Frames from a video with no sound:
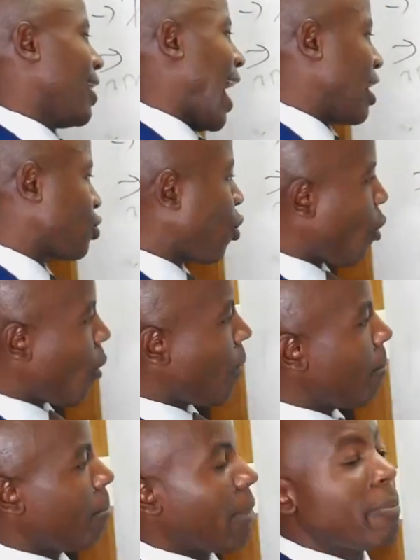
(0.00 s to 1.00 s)
Yeah,
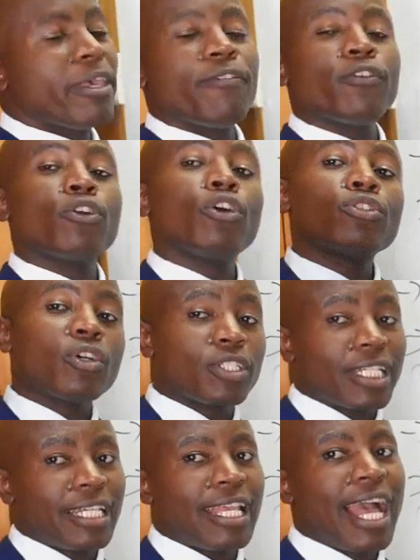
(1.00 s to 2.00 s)
so maybe if you go to
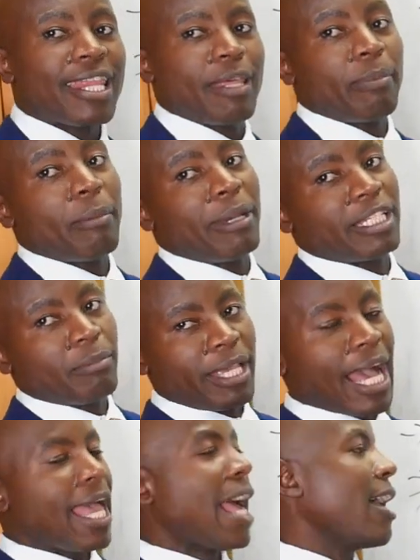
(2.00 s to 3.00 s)
Australia, the pay might
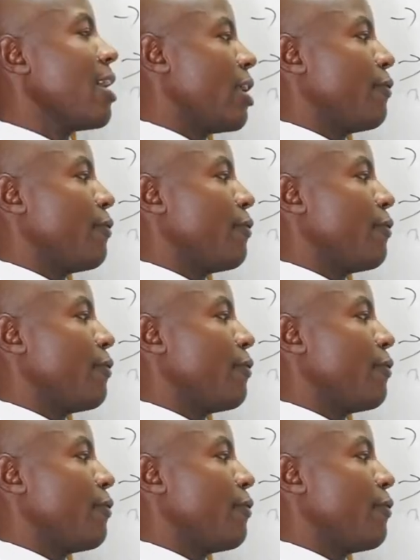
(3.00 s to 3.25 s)
be higher.